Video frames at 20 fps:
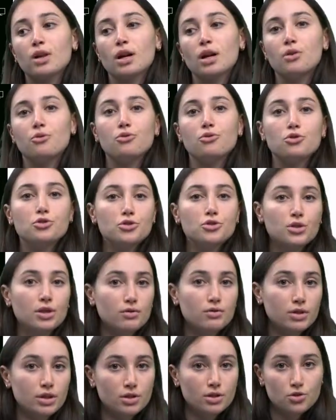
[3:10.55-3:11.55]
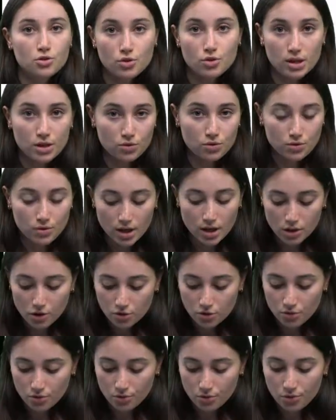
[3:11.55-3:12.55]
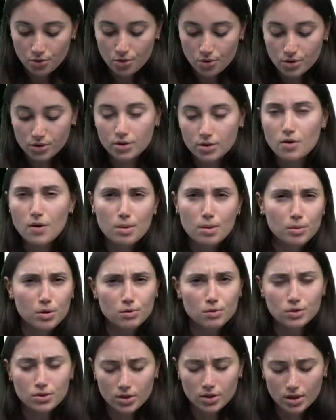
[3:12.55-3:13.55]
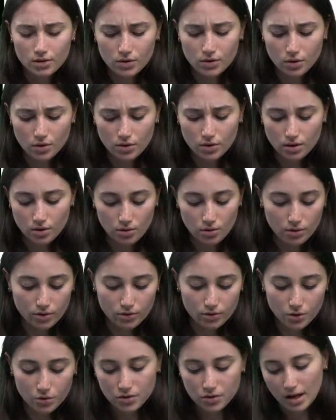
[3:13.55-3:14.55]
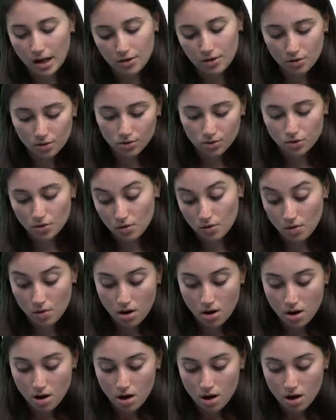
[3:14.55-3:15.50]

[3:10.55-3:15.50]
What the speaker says: and first you give an introduction, of course, so I'm going to give you an overview on that also.